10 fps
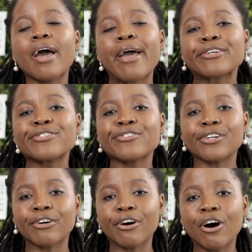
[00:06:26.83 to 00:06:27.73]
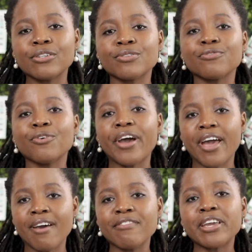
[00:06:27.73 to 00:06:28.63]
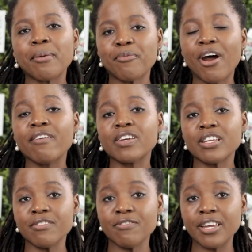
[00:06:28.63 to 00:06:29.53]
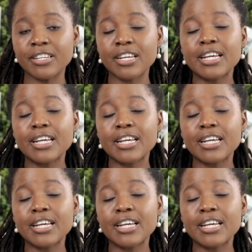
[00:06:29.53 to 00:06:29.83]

extra cost for having a private event.